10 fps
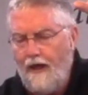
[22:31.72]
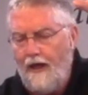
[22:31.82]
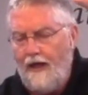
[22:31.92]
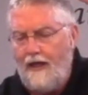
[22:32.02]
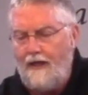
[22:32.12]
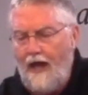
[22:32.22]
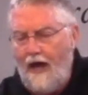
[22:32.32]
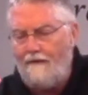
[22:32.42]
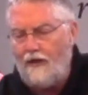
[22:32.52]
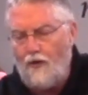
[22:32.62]
In
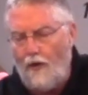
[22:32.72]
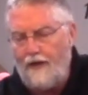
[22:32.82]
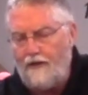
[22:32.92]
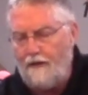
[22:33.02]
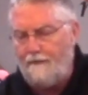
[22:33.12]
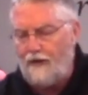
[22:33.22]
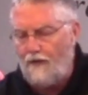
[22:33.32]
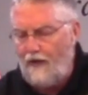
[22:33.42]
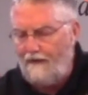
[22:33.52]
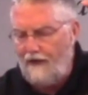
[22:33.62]
heaven, according to the book
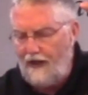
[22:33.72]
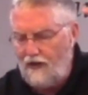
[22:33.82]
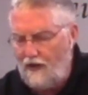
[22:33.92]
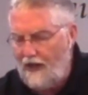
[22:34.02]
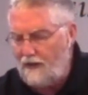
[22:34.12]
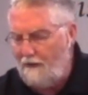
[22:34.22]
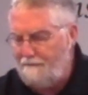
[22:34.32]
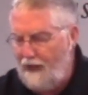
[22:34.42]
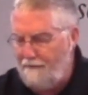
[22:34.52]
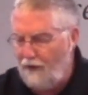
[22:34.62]
of Revelation, that's
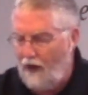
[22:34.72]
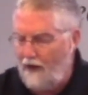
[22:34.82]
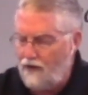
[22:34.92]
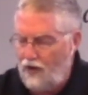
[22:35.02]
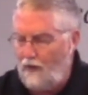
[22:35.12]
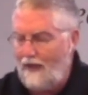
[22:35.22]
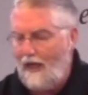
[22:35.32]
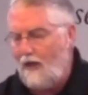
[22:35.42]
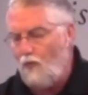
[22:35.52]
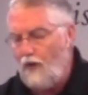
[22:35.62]
what people are doing
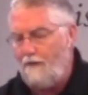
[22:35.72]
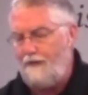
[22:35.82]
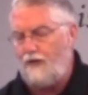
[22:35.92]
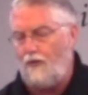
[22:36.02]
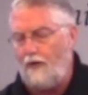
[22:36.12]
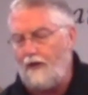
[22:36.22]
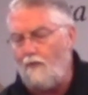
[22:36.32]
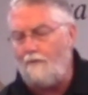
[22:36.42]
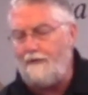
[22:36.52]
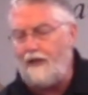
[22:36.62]
and will be doing. They
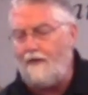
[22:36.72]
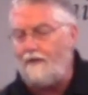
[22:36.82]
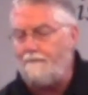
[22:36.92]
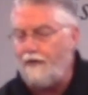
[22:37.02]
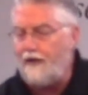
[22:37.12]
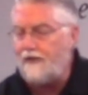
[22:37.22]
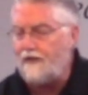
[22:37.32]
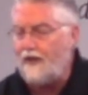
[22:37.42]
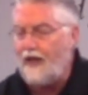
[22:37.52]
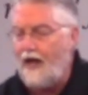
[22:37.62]
will be giving
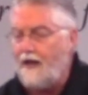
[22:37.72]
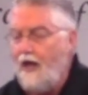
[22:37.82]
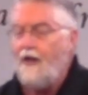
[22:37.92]
praises to God.